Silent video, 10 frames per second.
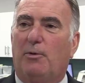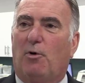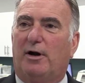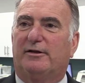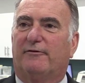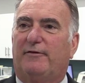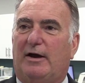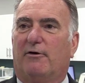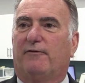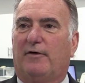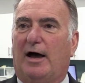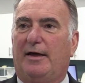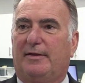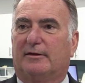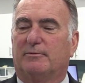We wanted to
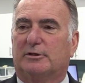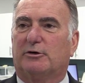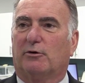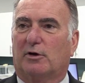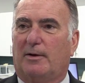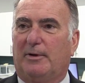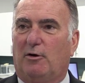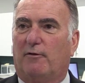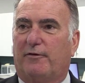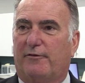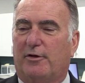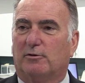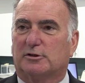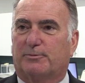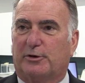verify that the material coming off of
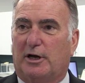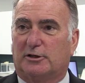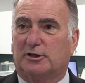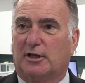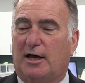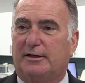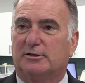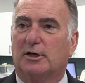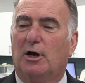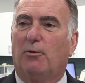those production lines